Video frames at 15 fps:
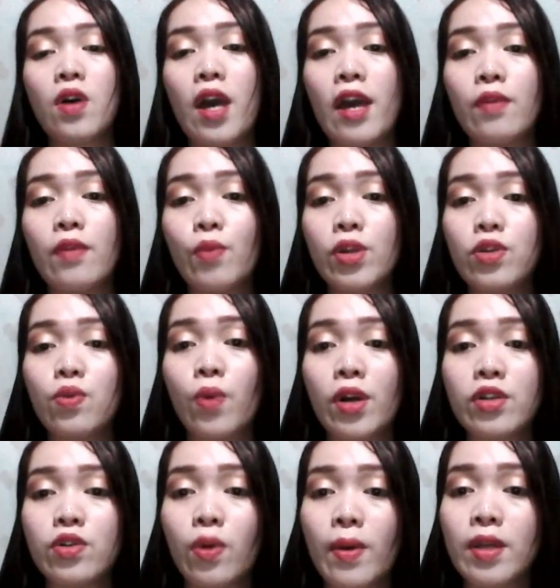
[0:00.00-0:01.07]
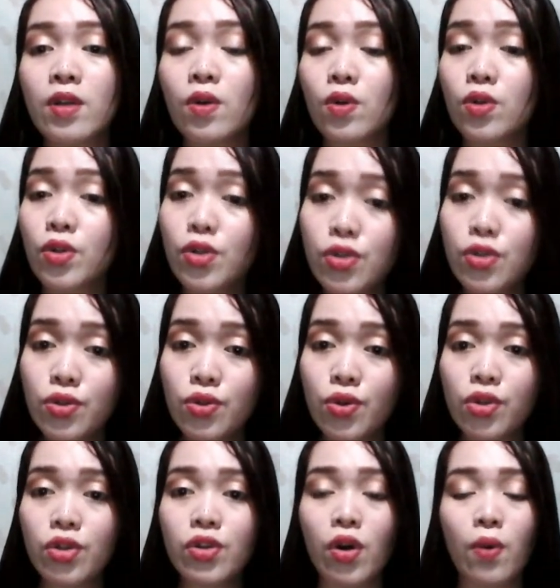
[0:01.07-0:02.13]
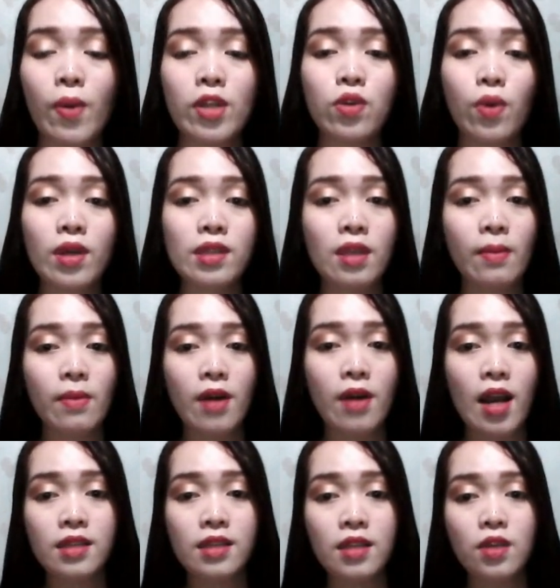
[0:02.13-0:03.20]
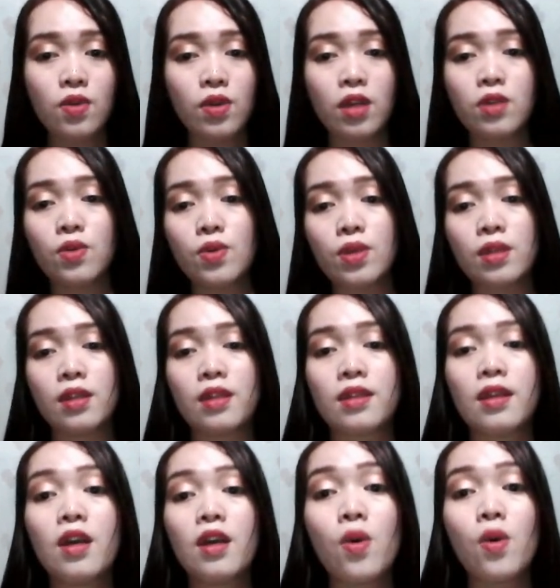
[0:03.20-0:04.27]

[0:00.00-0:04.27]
And when you are drawing conclusion or when you are summarizing, you can use these